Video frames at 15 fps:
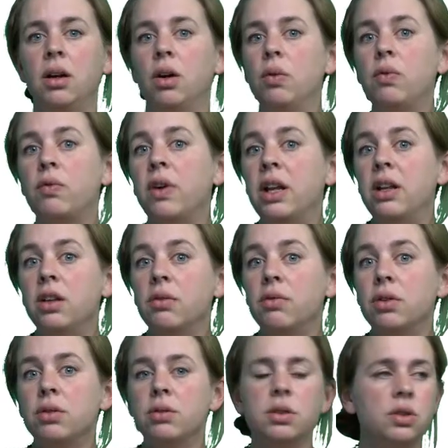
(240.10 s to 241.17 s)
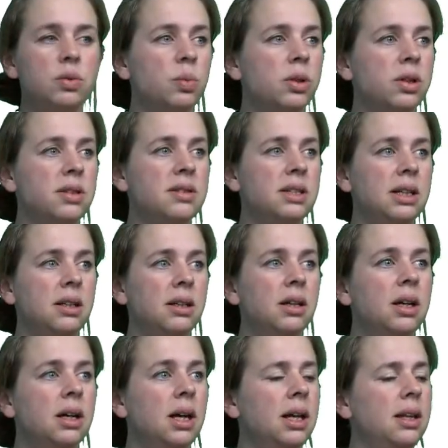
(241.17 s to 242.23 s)
old friend of yours walks in,
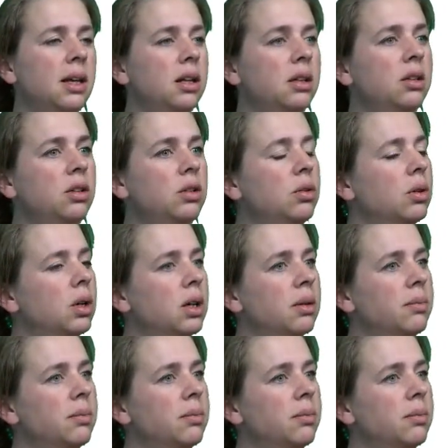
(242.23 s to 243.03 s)
and then you